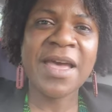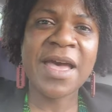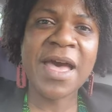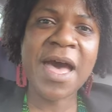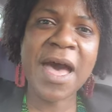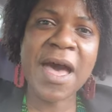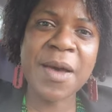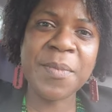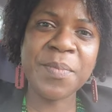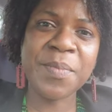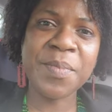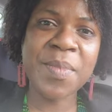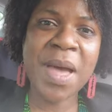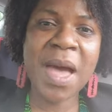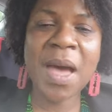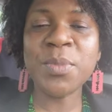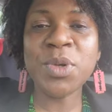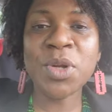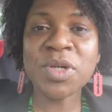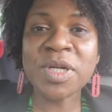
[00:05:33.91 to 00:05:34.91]
Um,
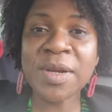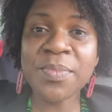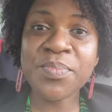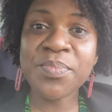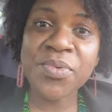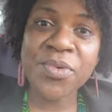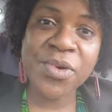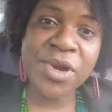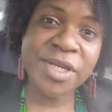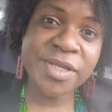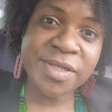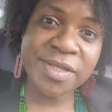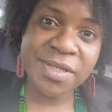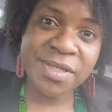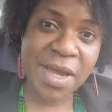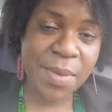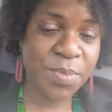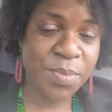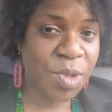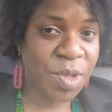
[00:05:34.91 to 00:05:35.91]
I'm not a
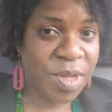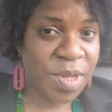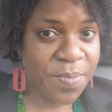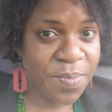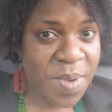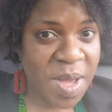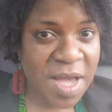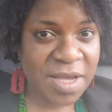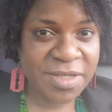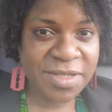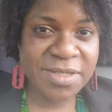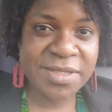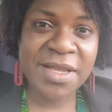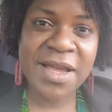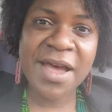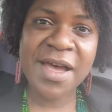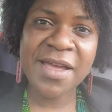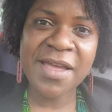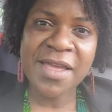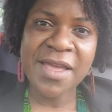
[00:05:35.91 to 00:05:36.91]
priest, I'm not a
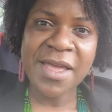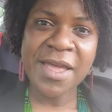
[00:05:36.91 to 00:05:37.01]
pastor,